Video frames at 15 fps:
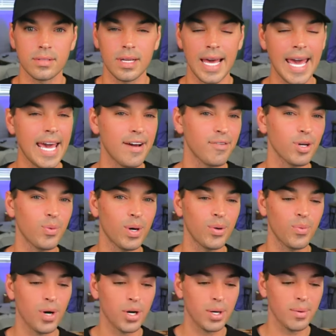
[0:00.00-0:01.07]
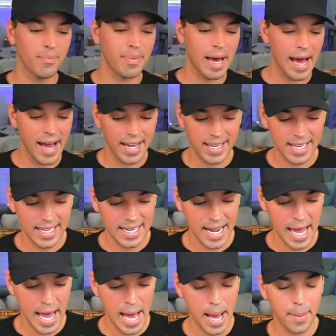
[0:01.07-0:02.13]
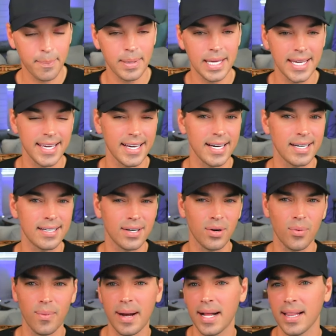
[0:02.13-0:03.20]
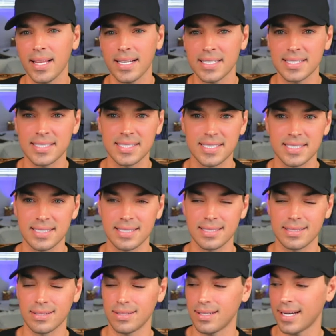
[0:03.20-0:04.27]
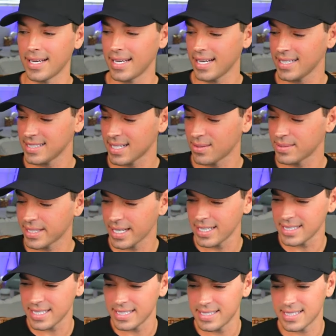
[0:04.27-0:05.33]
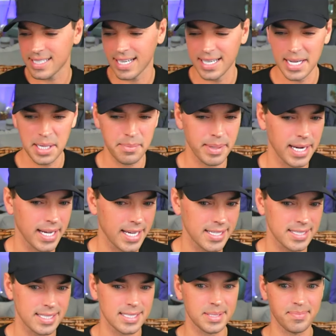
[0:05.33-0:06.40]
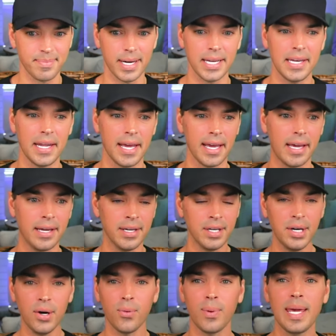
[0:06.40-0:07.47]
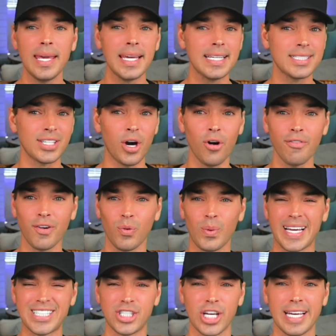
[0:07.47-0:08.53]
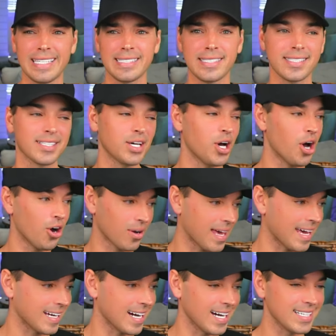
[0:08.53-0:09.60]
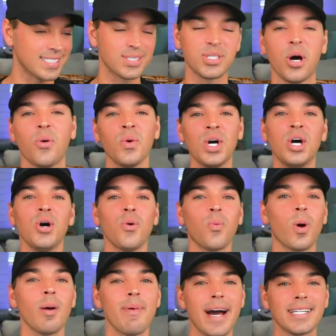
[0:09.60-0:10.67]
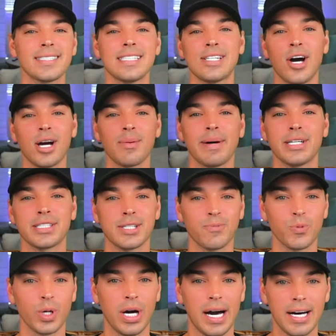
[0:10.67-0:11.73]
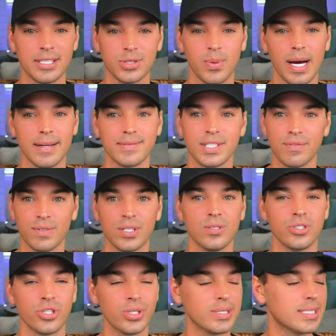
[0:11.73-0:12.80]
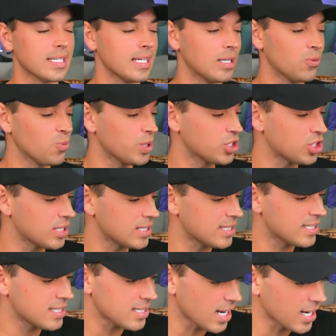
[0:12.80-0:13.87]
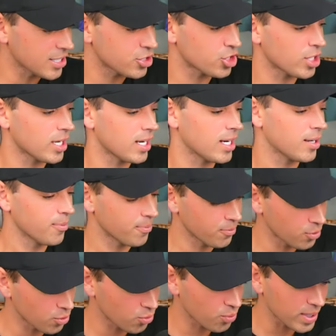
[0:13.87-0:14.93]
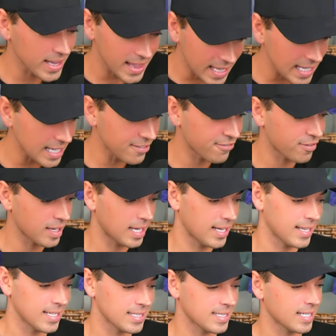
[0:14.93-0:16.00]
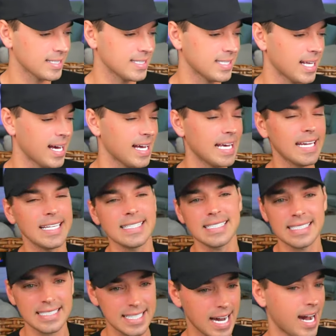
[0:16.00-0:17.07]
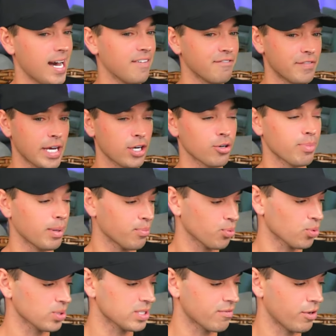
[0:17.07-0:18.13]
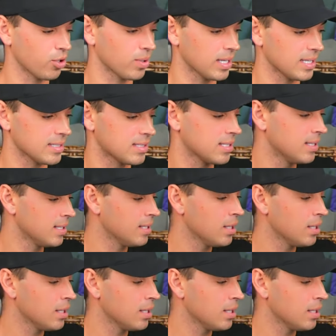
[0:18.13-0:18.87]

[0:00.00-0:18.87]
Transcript: Hey everyone, welcome back and happy, well, I guess I was going to say Sunday, but I guess it's Monday. Weekend's over, witches. Okay, guys. So we're back to talk about some Real Housewives of New Jersey, which is such a relief in the sense that it is not Vanderpump Rules focused.